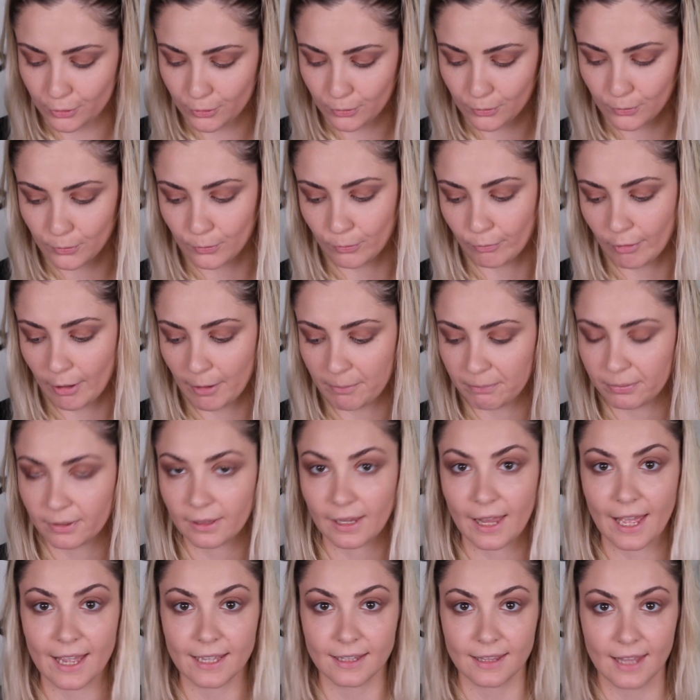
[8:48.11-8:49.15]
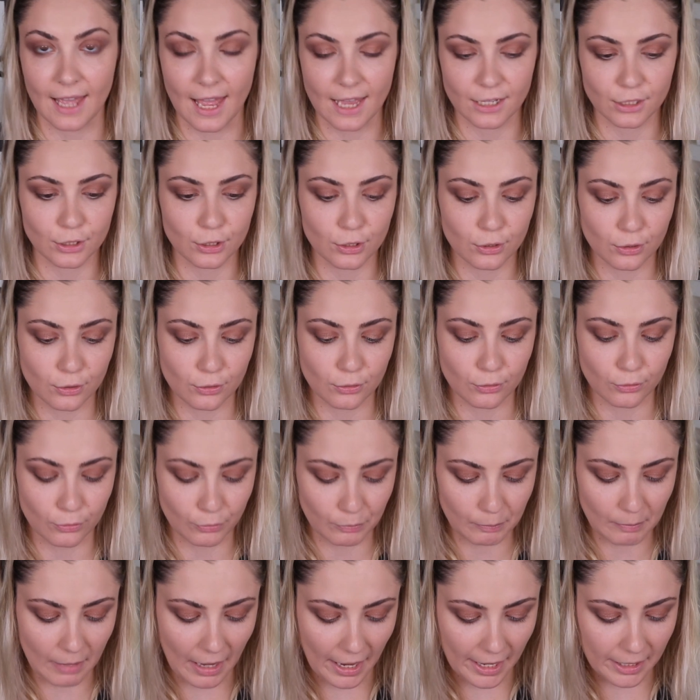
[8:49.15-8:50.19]
to apply that
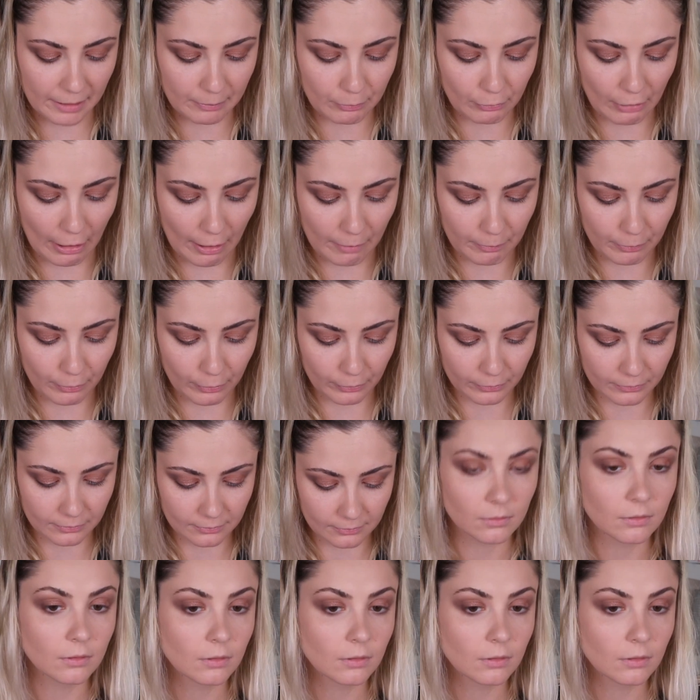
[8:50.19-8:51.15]
to my brow bone.